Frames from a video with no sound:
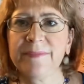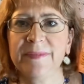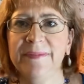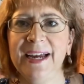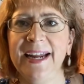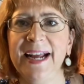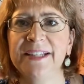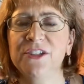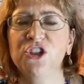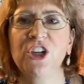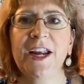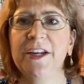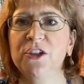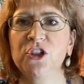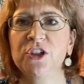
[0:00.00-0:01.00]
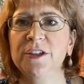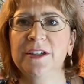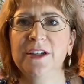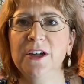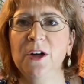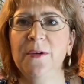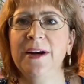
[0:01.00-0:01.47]
That hasn't changed,
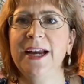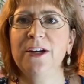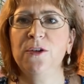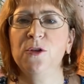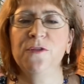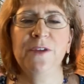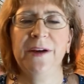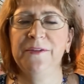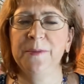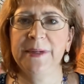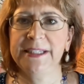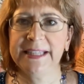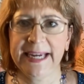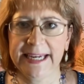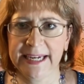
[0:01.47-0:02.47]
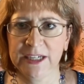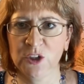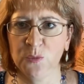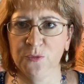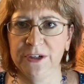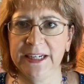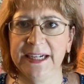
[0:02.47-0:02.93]
and I don't know if you have to be psychic
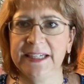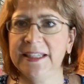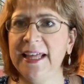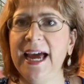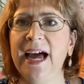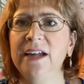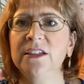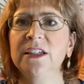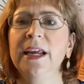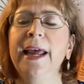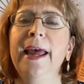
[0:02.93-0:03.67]
to predict that.